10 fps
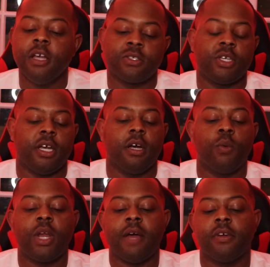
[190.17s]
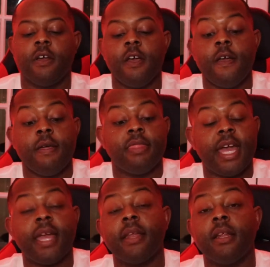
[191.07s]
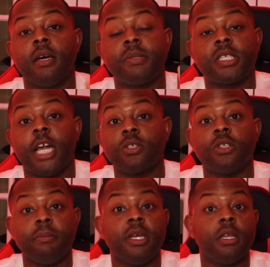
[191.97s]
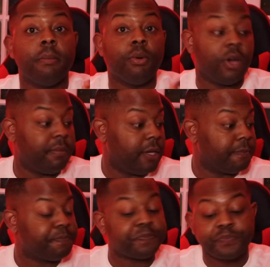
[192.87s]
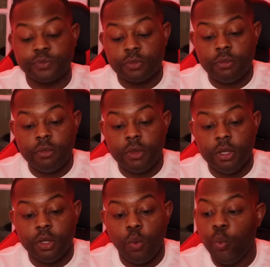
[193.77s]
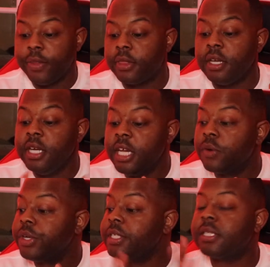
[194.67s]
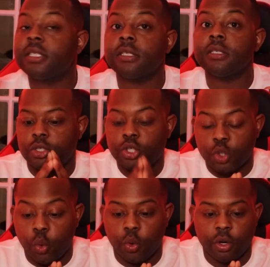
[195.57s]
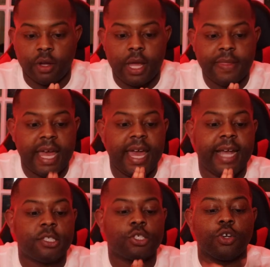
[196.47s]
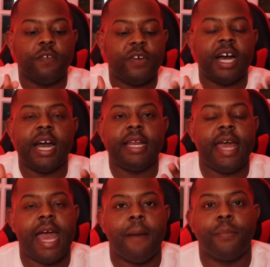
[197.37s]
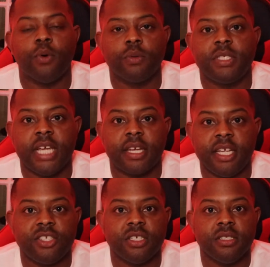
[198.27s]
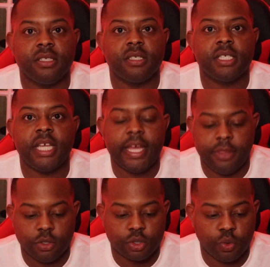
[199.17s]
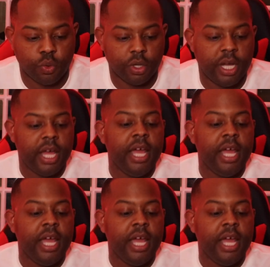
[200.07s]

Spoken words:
So yeah, whatever. They ended up scheduling me an appointment with the nearest store that had certified Apple technicians in their store.